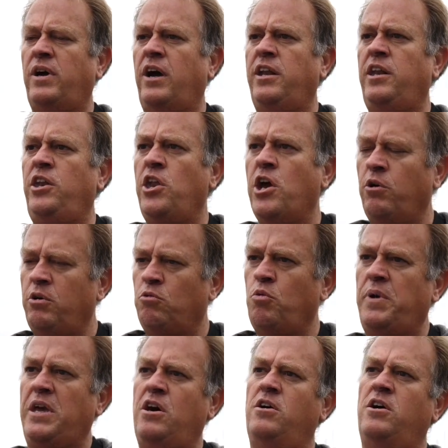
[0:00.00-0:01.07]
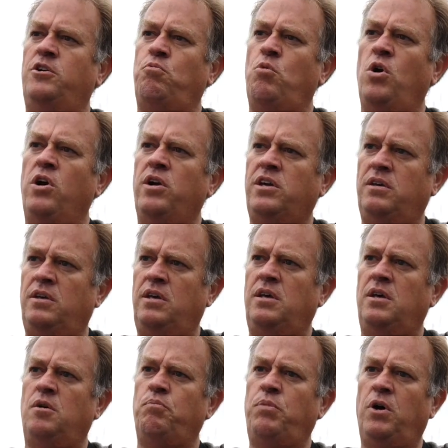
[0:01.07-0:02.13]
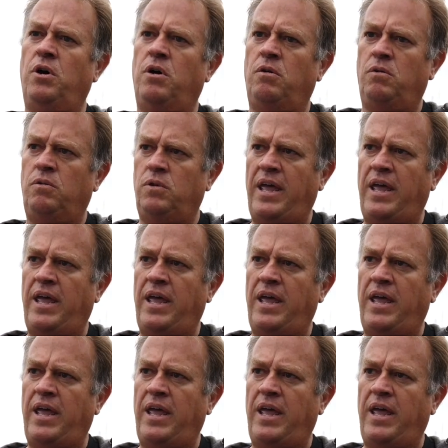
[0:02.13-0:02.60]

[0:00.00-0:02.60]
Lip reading: I know it will be hard work, but